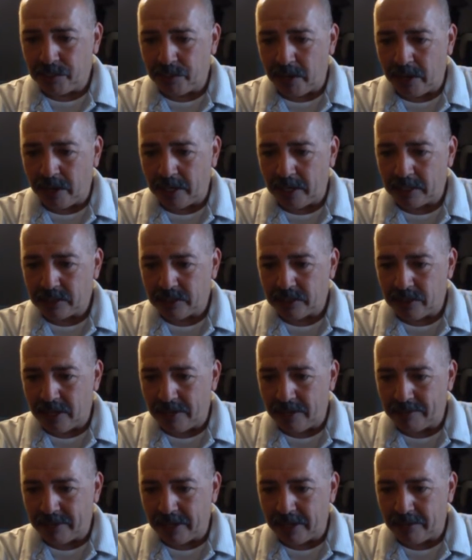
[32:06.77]
products you
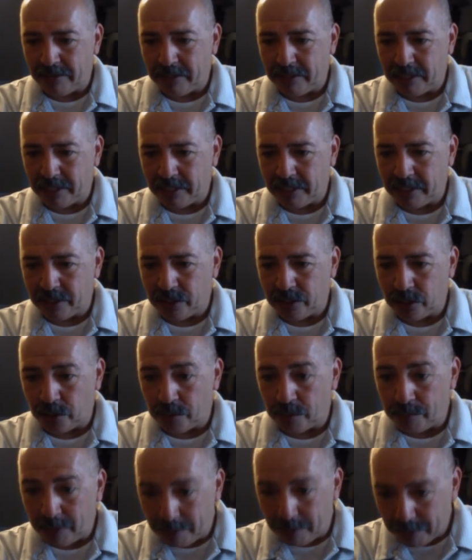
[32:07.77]
have given in
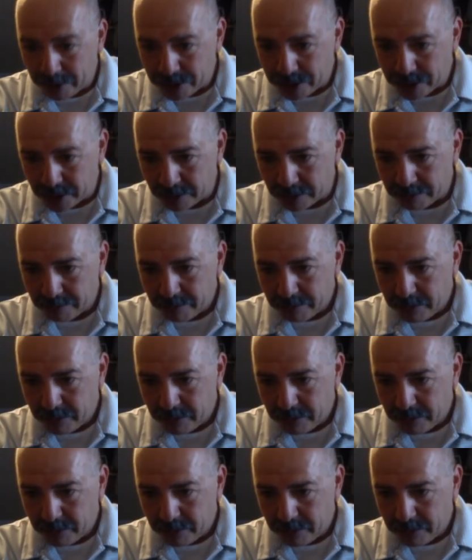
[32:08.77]
your membership?